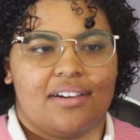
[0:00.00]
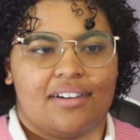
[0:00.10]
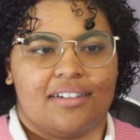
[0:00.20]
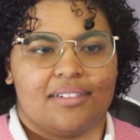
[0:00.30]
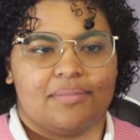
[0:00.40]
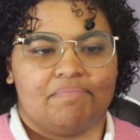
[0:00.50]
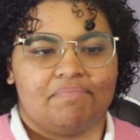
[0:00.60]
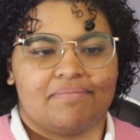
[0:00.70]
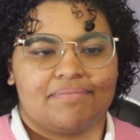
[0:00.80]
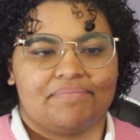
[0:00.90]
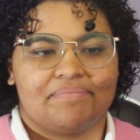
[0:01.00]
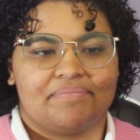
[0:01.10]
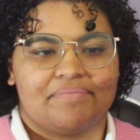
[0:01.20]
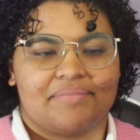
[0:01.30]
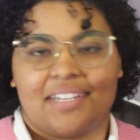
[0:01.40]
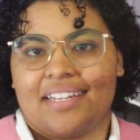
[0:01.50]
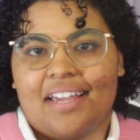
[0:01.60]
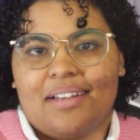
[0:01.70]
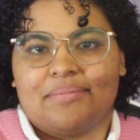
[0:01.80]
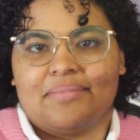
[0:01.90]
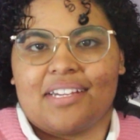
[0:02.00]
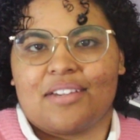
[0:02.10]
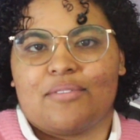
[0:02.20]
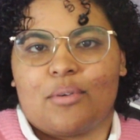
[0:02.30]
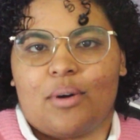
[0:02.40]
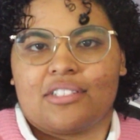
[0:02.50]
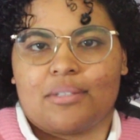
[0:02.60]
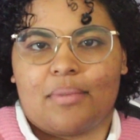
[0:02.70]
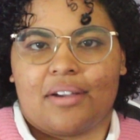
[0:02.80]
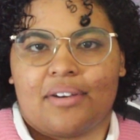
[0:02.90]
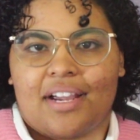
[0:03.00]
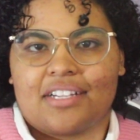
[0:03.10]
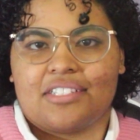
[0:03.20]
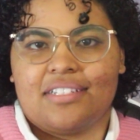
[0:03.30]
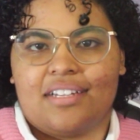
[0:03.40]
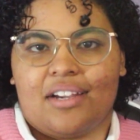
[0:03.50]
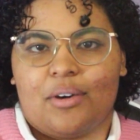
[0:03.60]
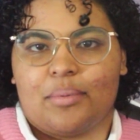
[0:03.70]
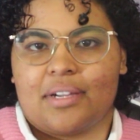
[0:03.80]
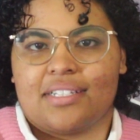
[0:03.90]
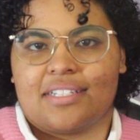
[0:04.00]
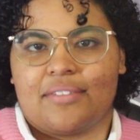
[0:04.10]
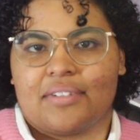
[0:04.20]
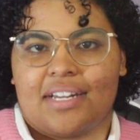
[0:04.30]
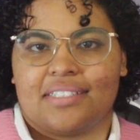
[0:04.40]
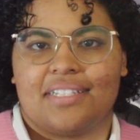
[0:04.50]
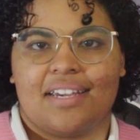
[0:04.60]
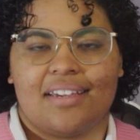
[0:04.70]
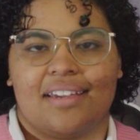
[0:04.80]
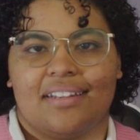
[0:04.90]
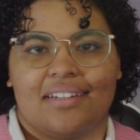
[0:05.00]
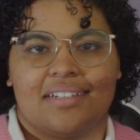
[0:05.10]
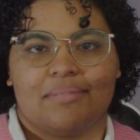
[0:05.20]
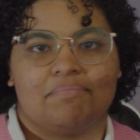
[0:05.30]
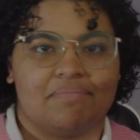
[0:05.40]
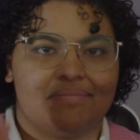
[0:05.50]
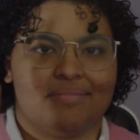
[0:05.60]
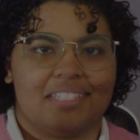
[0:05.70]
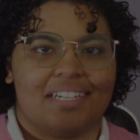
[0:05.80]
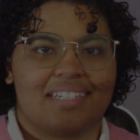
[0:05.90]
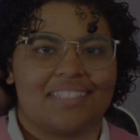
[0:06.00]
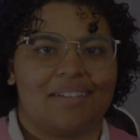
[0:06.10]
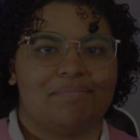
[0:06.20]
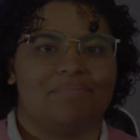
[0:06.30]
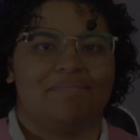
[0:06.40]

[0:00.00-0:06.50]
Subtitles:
And yeah, thank you for watching my reaction. I hope you guys have a nice day, and see you next time.